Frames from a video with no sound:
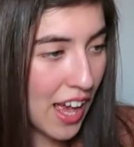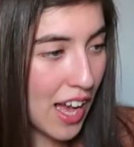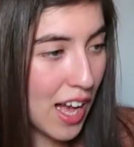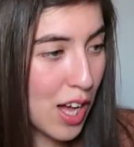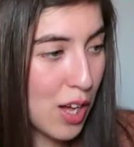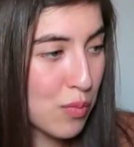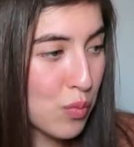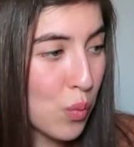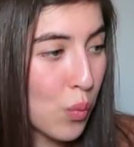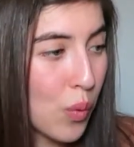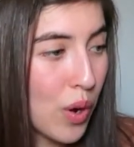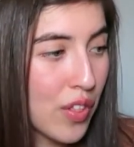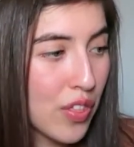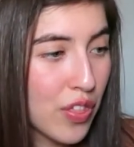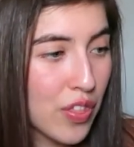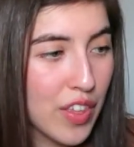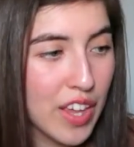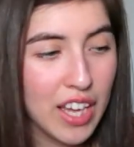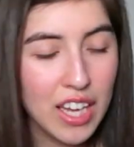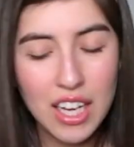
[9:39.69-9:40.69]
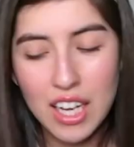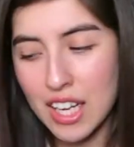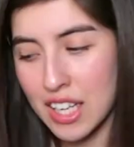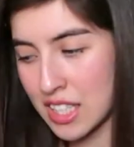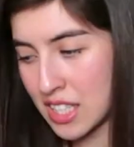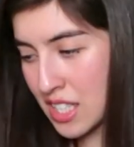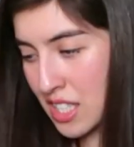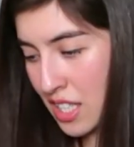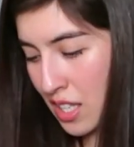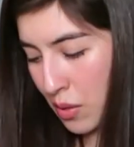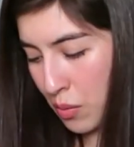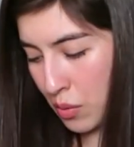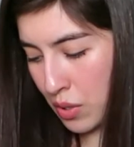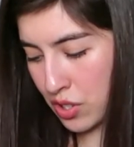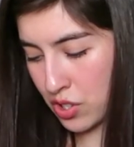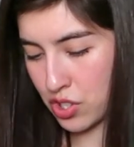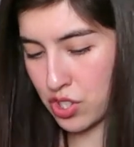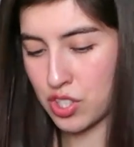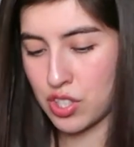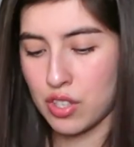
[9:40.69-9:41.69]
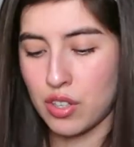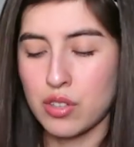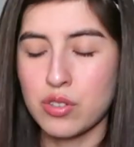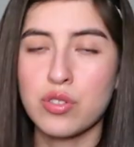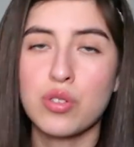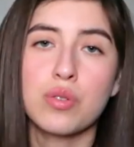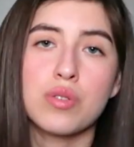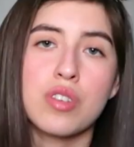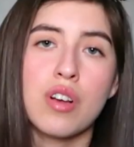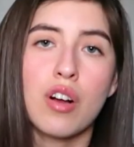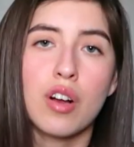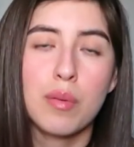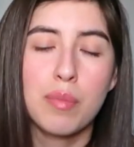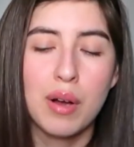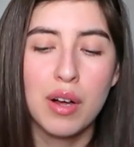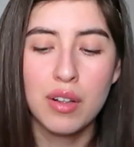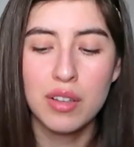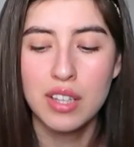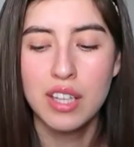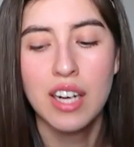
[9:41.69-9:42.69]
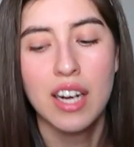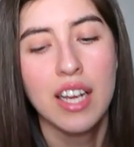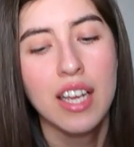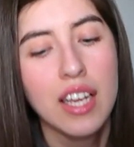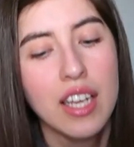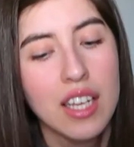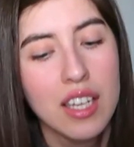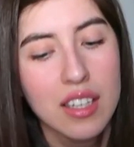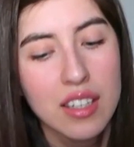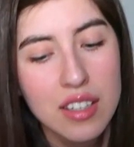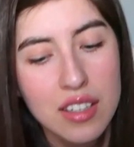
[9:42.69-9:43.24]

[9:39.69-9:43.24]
One thing I did want to also talk about that I